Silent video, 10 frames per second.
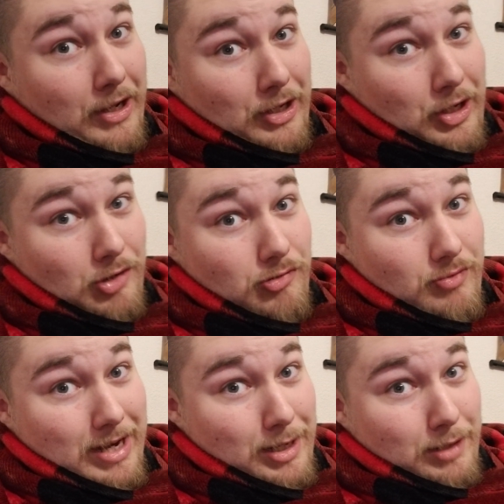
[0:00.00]
you
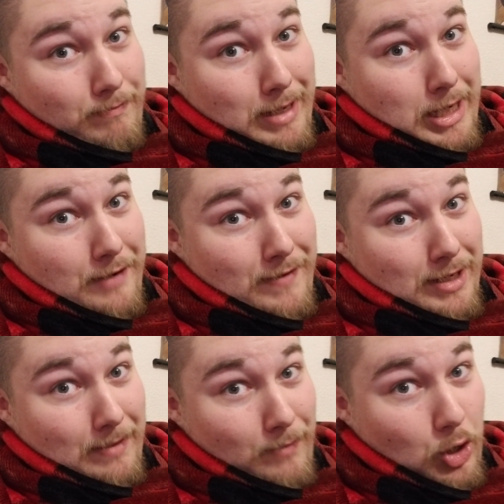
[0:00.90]
need to be leaving
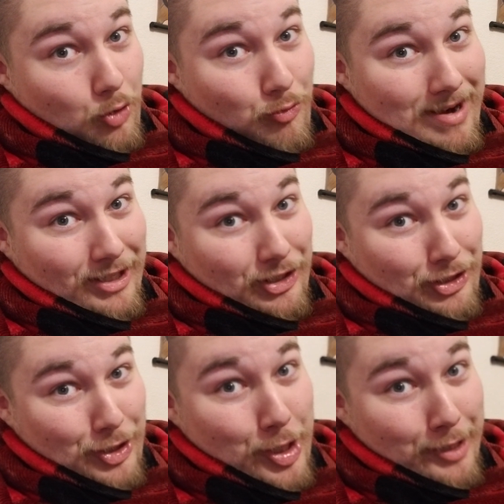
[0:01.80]
some
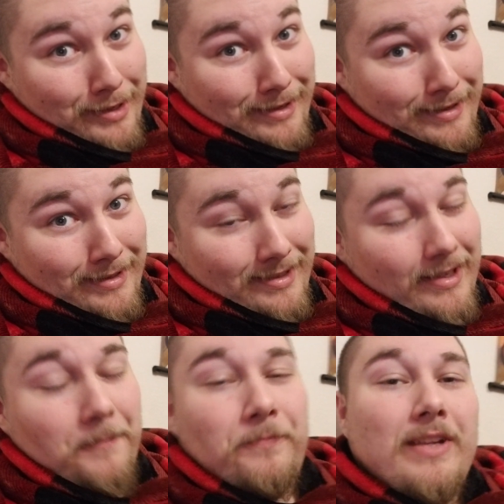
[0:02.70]
questions,
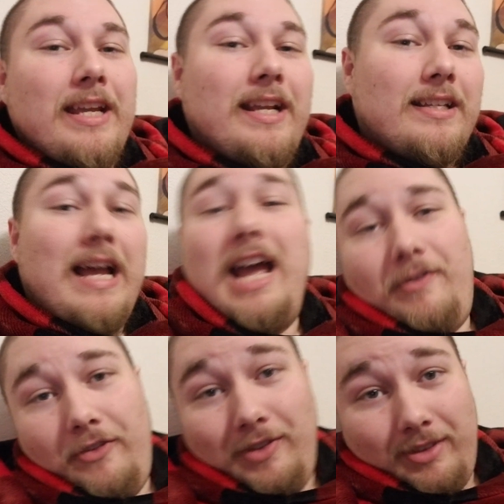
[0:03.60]
because I
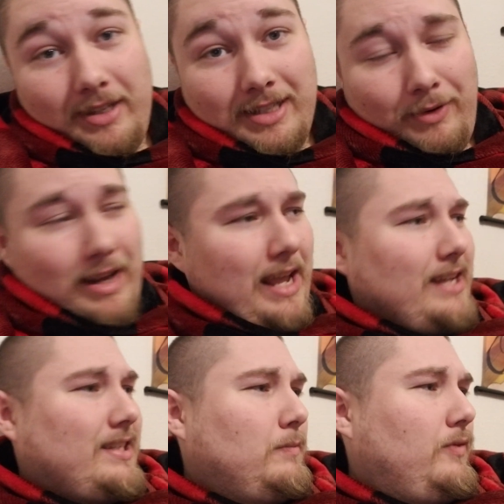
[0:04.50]
have a few things I want to
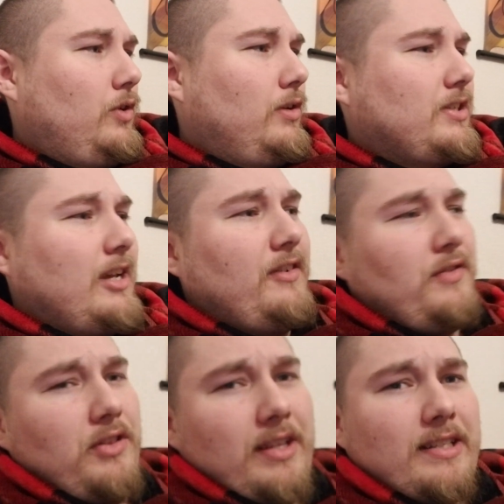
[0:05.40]
ask him, of course. I have a
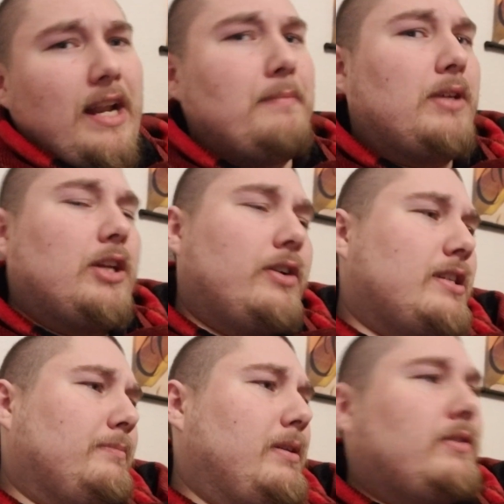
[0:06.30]
few things that I'm
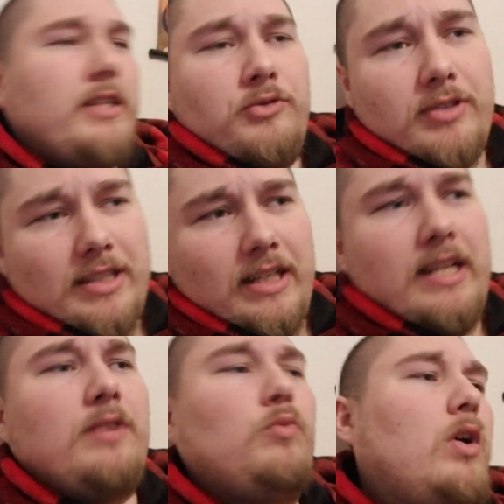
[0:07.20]
curious about, interested
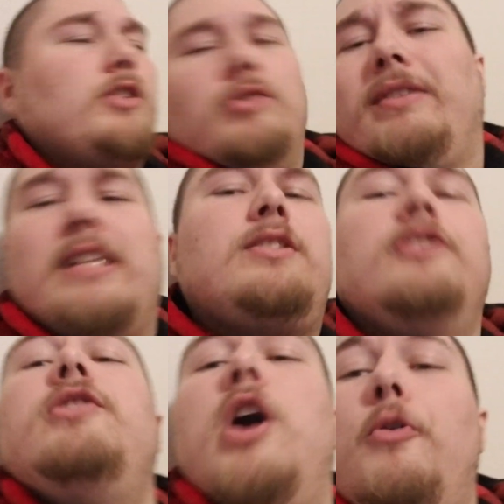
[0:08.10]
in, want to get
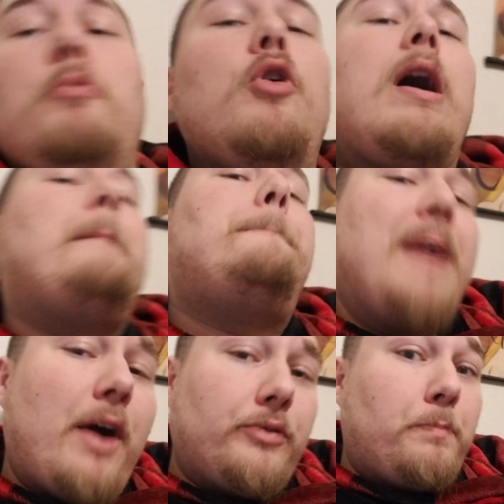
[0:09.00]
to know more
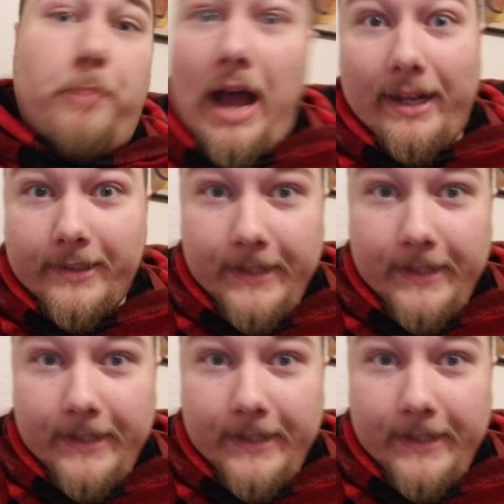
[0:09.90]
about. But